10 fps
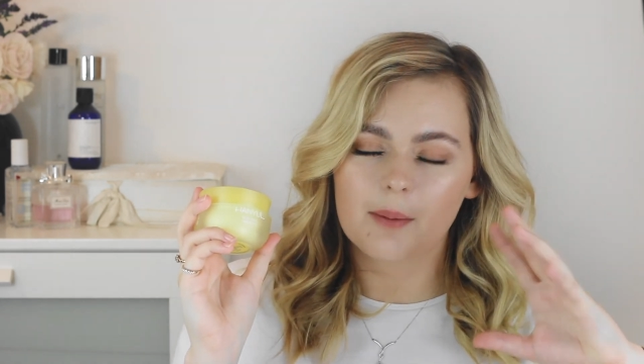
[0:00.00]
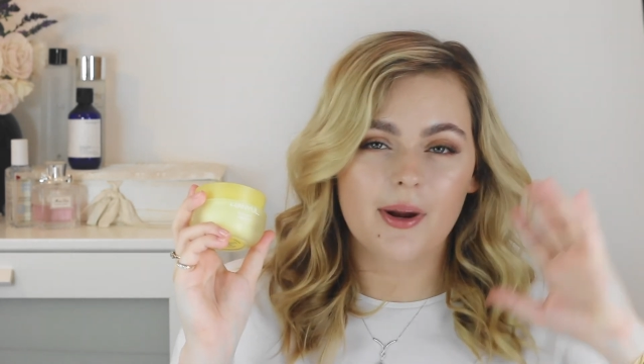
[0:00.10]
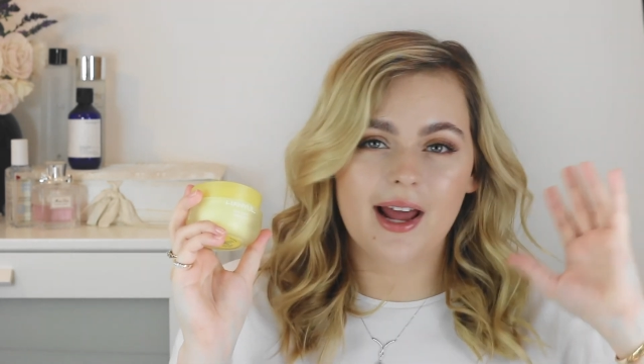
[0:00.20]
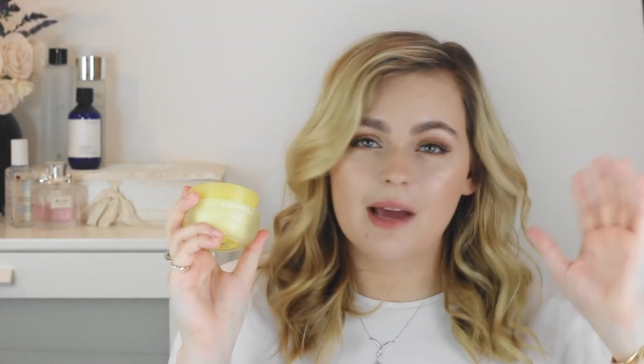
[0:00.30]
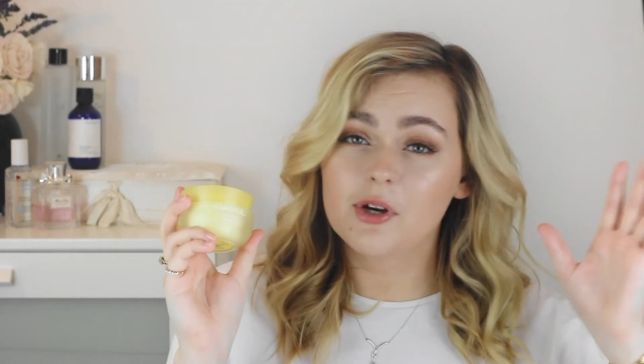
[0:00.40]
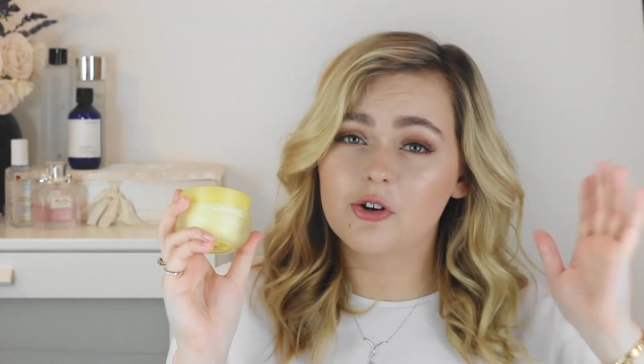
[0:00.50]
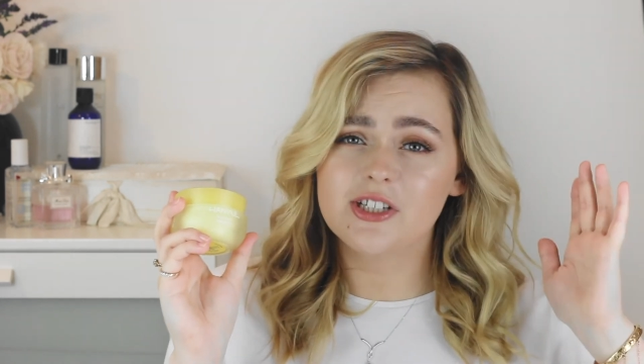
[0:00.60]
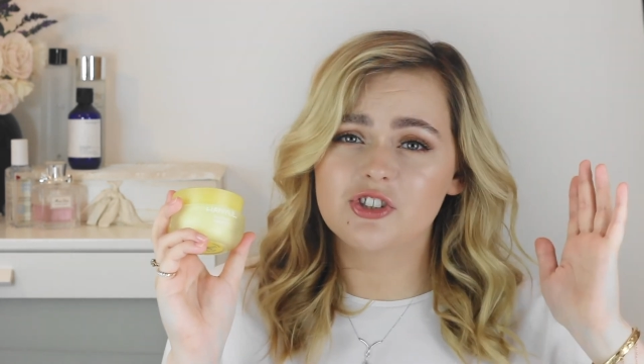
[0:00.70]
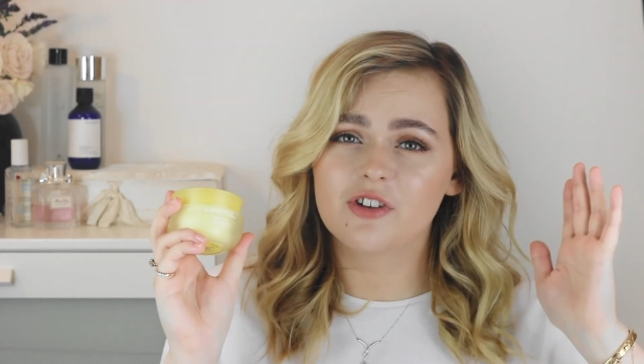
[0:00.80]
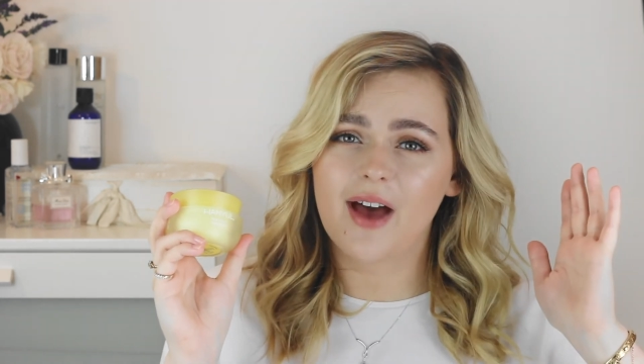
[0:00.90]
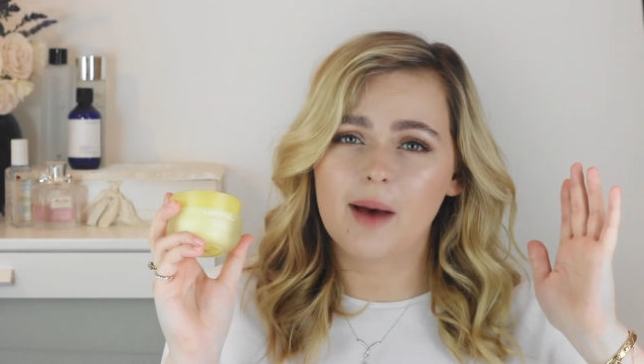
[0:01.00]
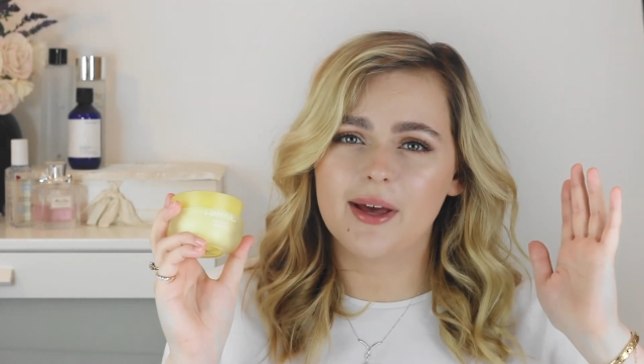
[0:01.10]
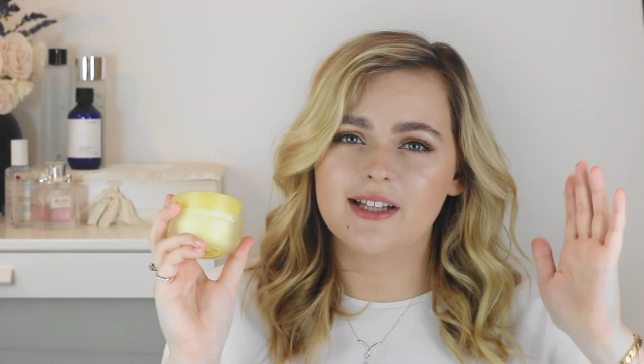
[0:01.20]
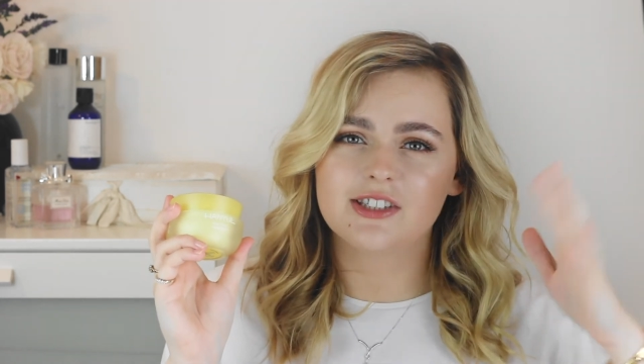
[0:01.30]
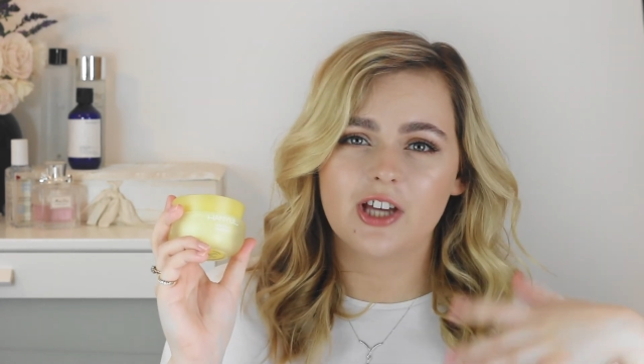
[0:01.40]
but I'm a creature of
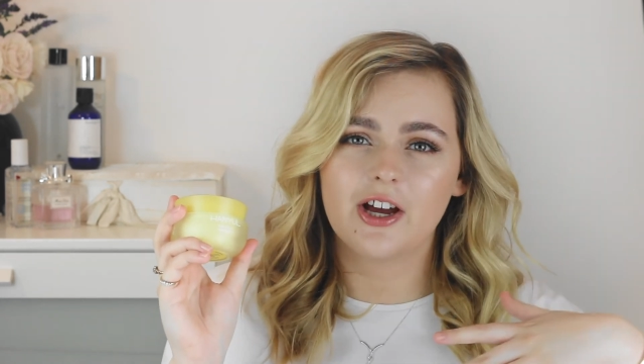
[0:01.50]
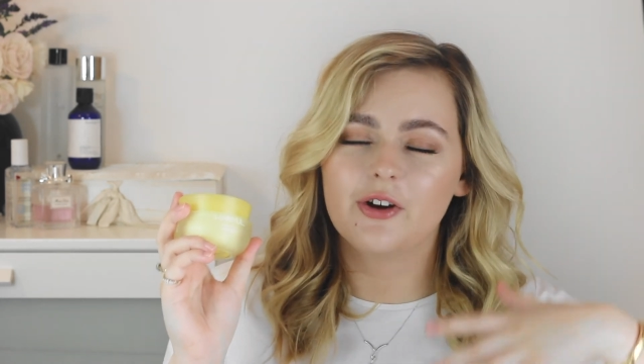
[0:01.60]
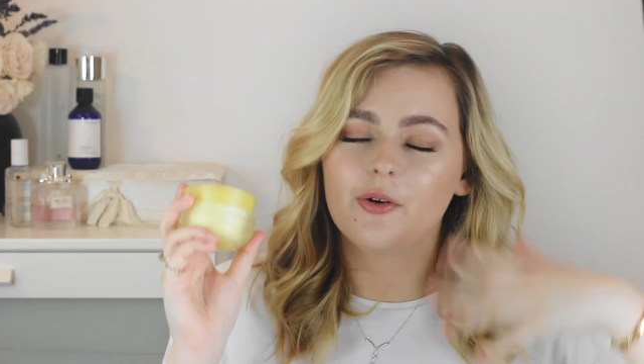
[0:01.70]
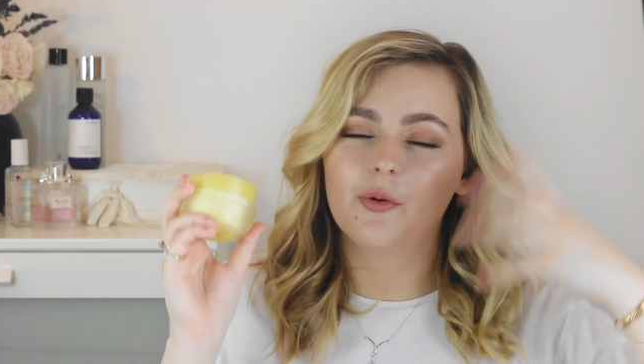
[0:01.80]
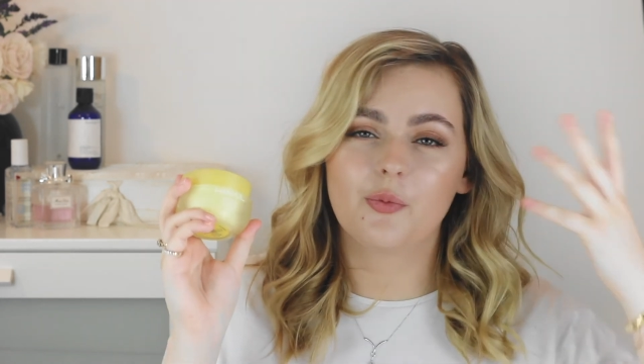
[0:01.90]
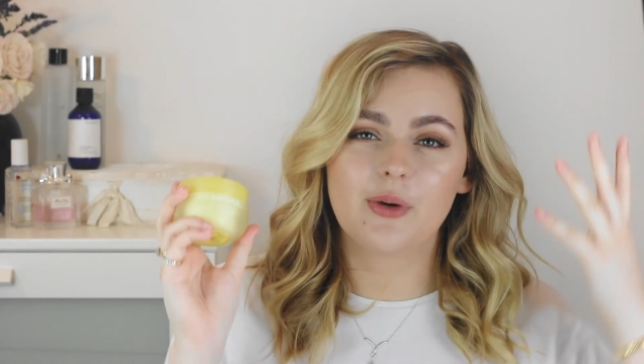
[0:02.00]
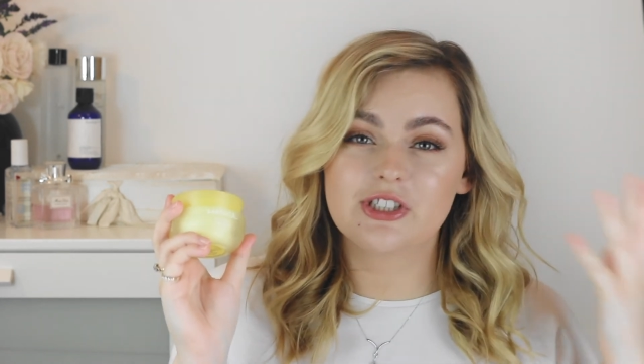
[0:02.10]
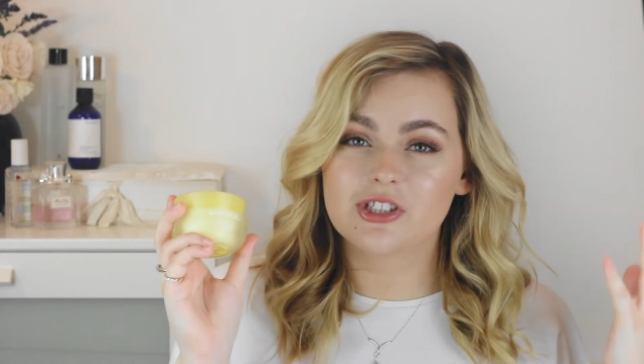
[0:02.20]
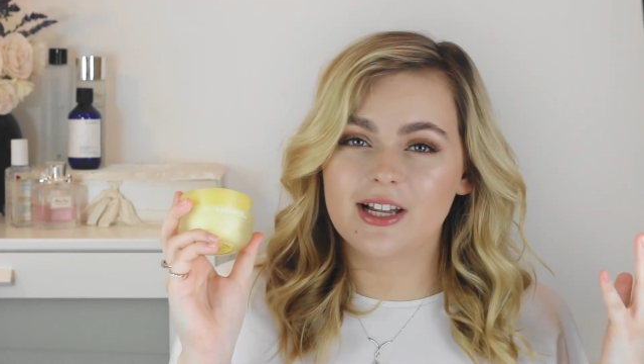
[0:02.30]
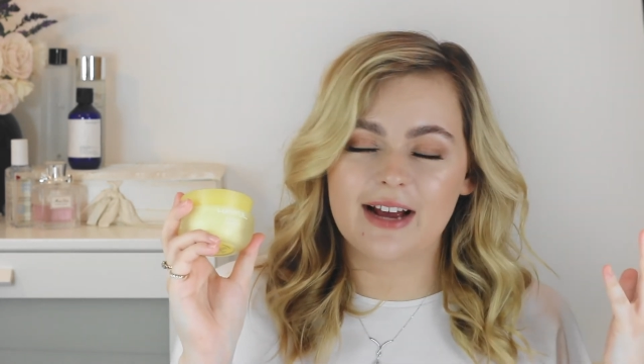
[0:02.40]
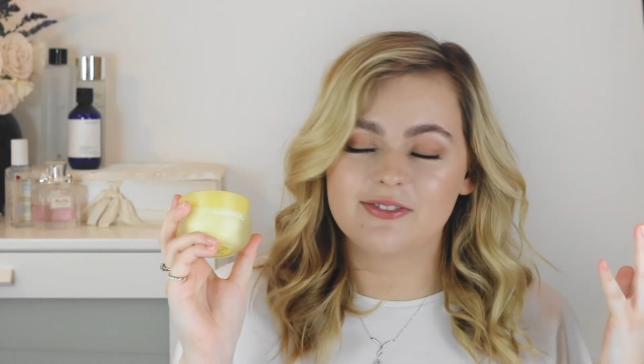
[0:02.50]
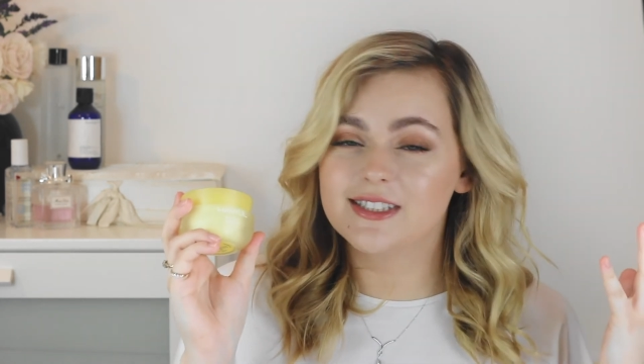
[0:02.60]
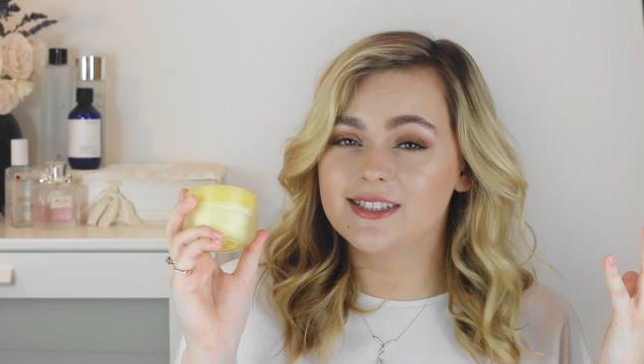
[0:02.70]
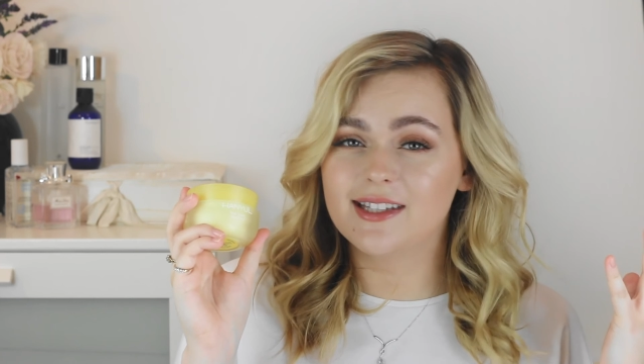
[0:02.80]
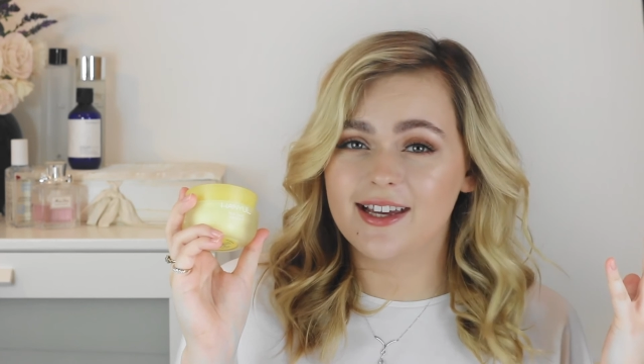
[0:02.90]
habit, so we shall have
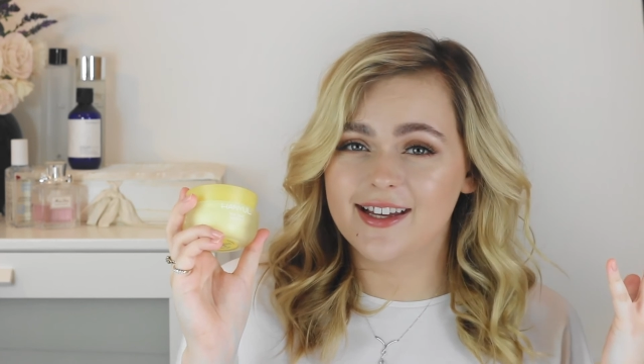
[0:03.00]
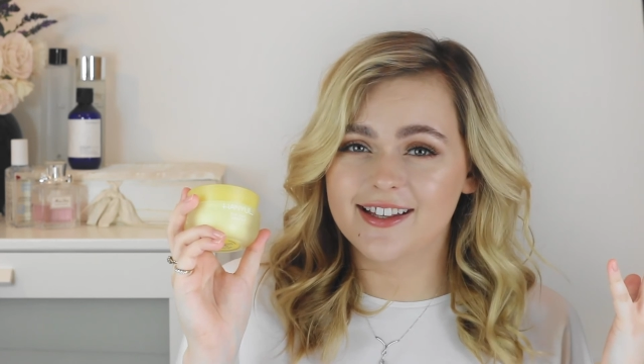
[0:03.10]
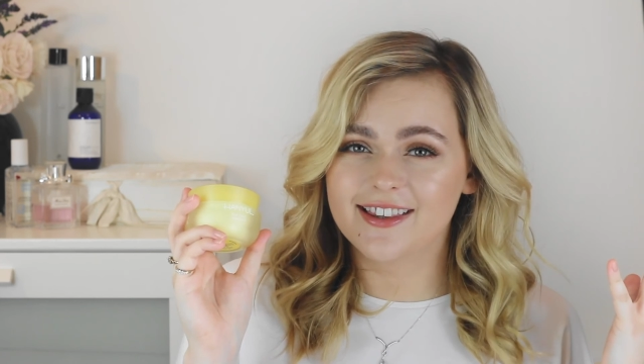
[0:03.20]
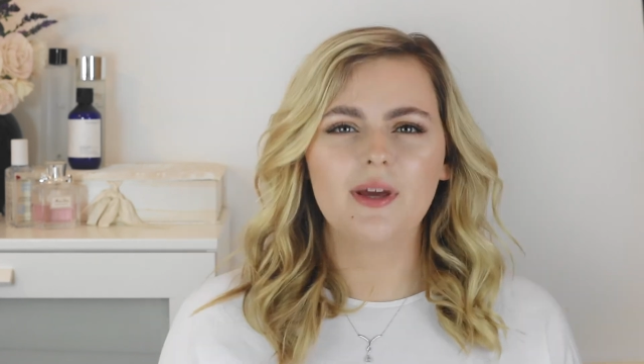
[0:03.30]
to see.